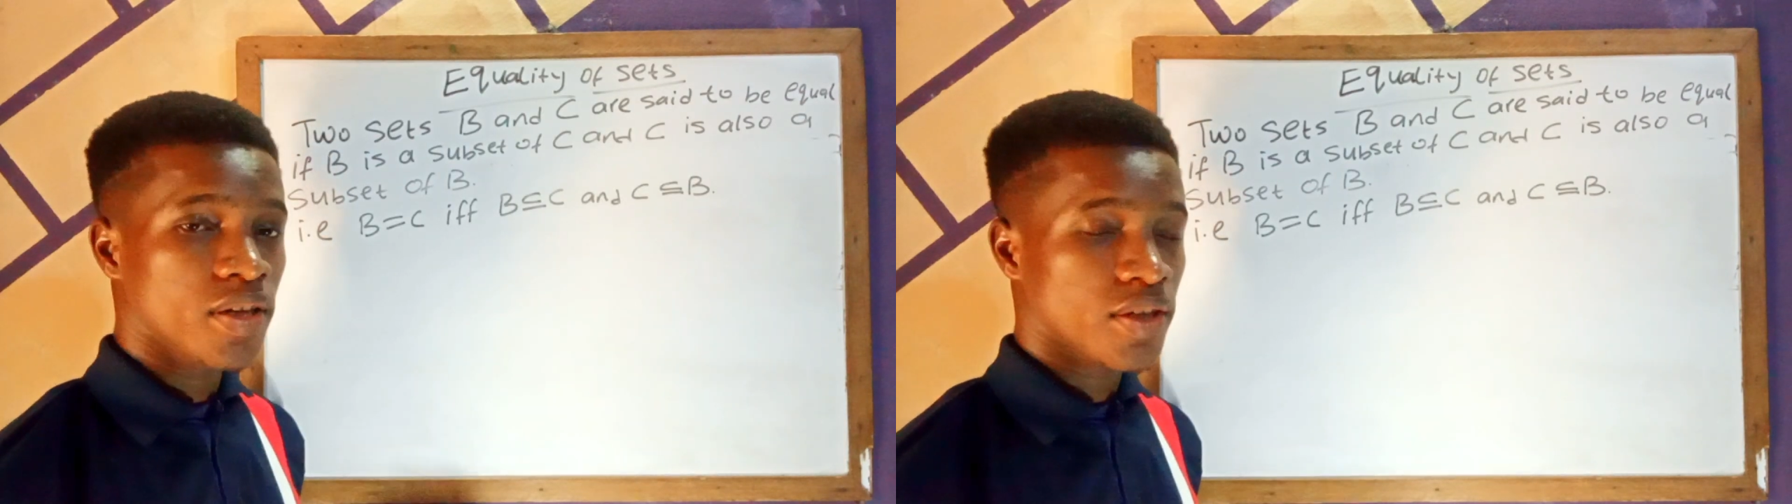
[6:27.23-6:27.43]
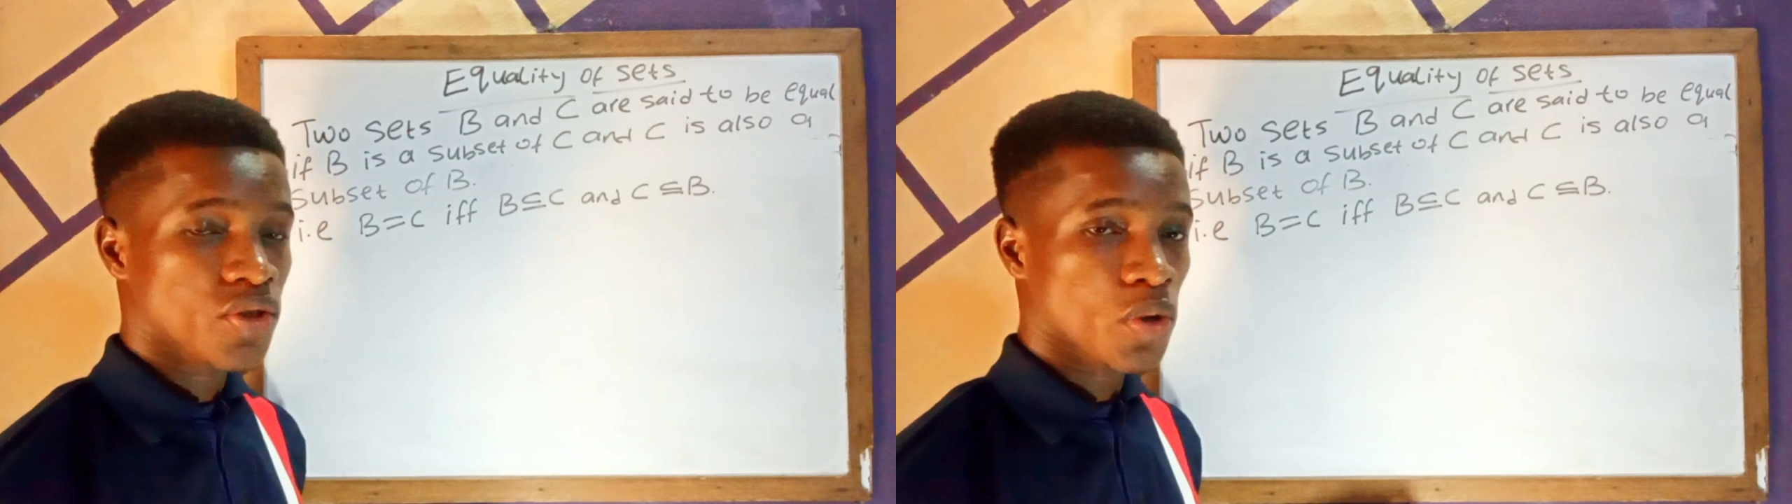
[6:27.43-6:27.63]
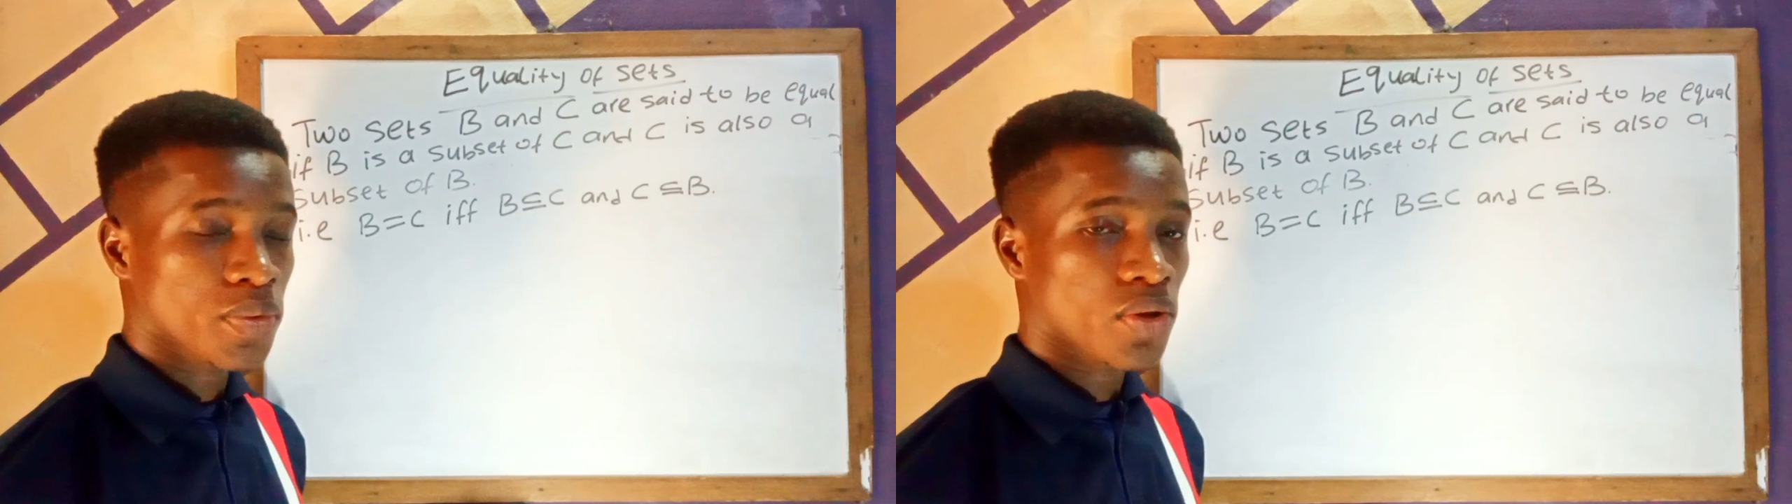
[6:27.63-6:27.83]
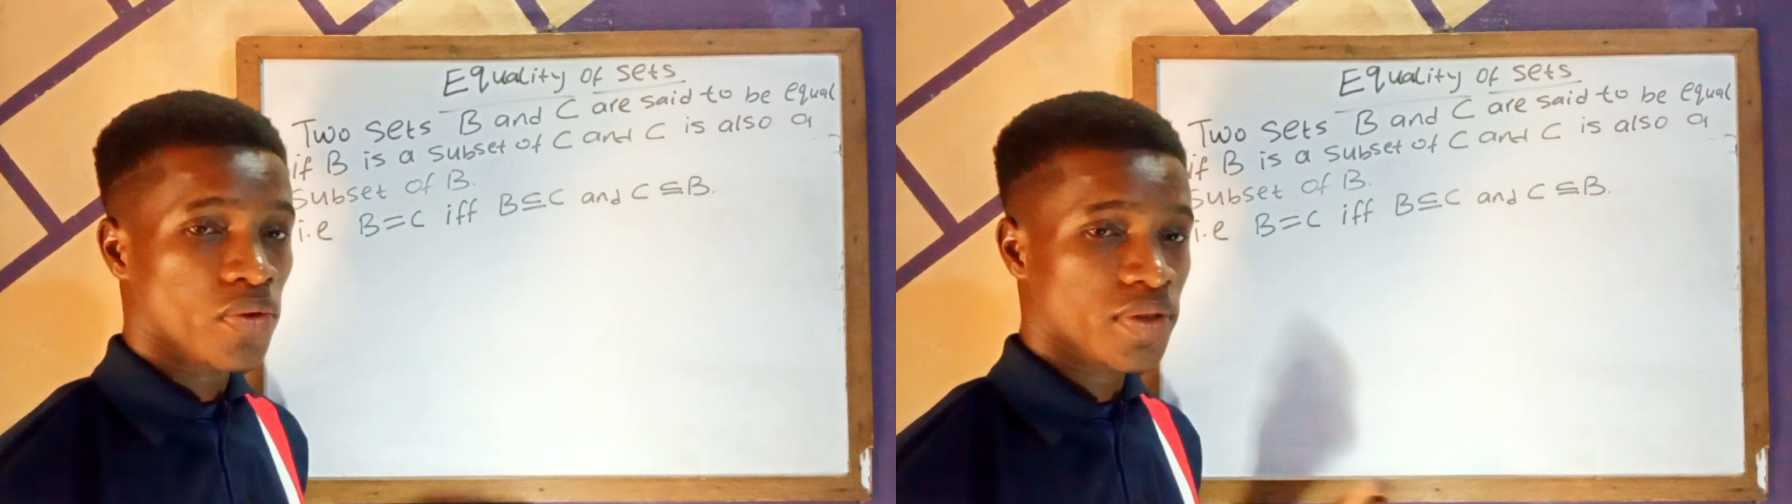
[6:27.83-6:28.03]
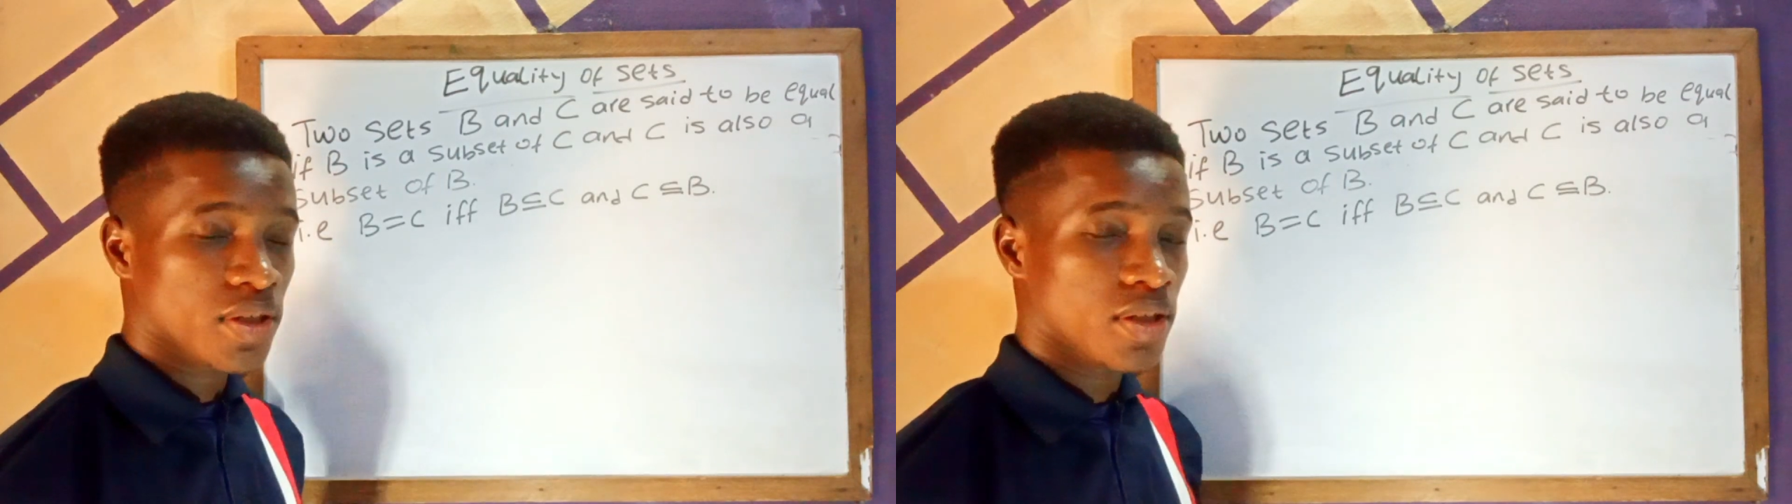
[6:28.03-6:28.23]
is a subset
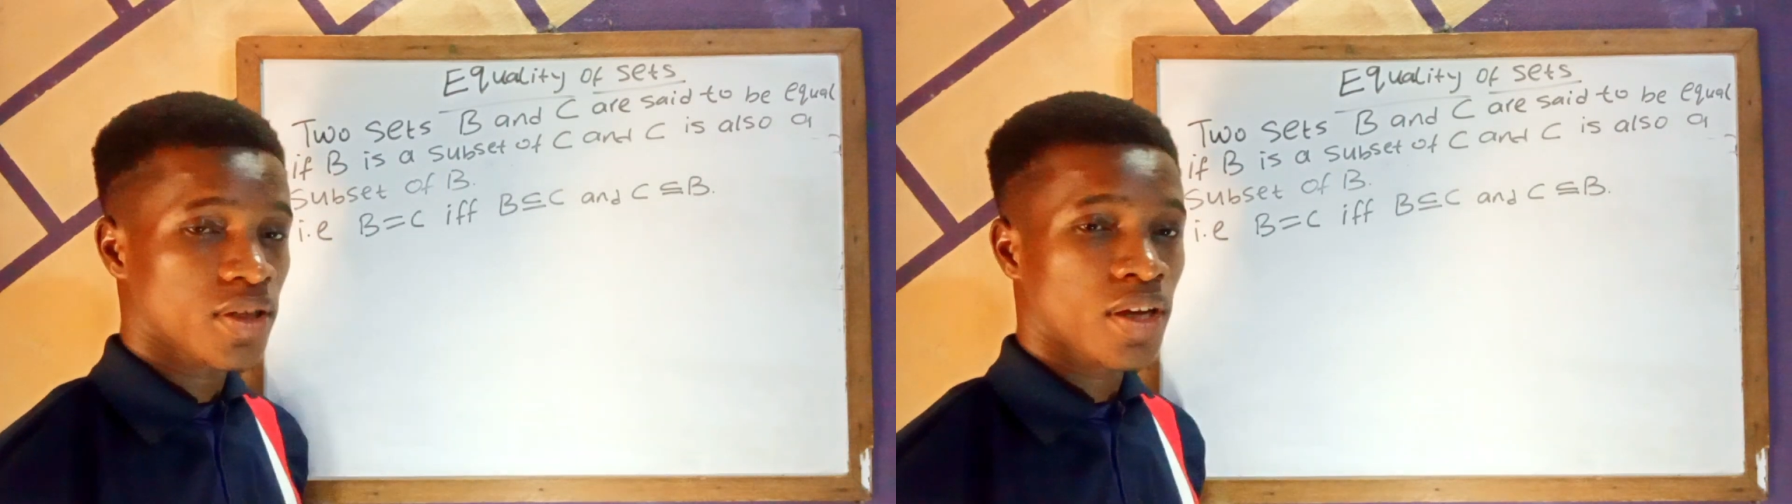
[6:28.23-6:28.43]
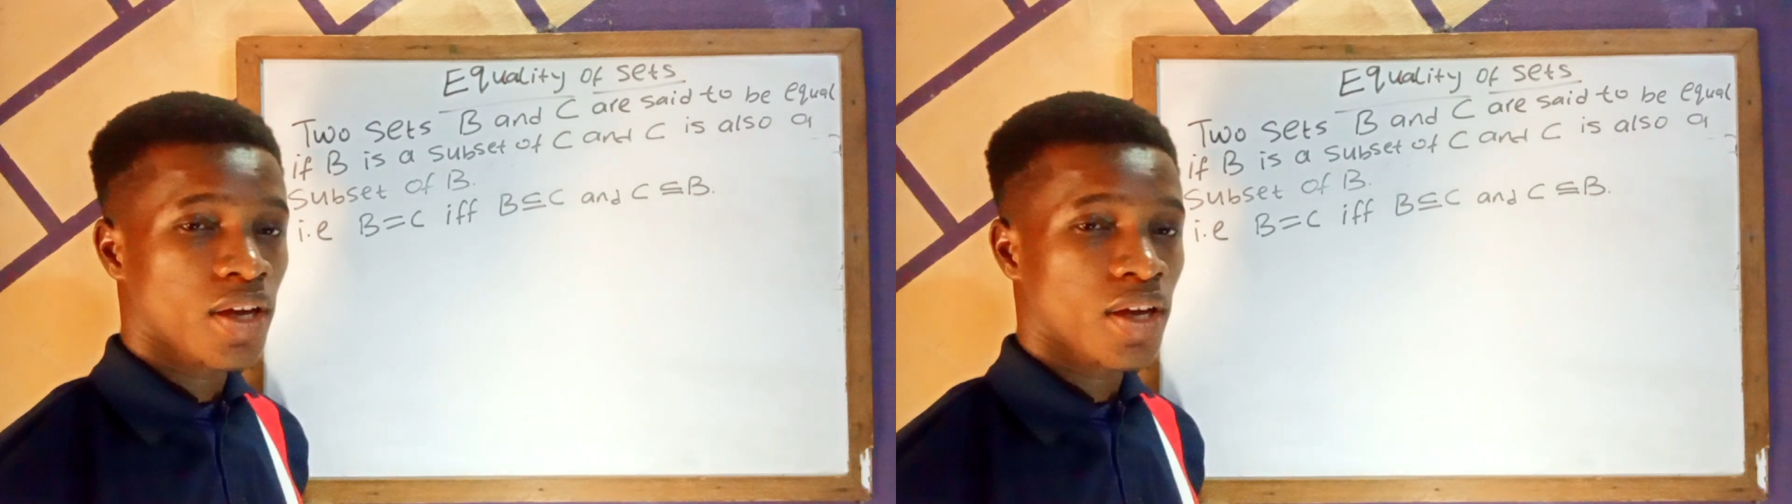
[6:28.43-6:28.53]
of C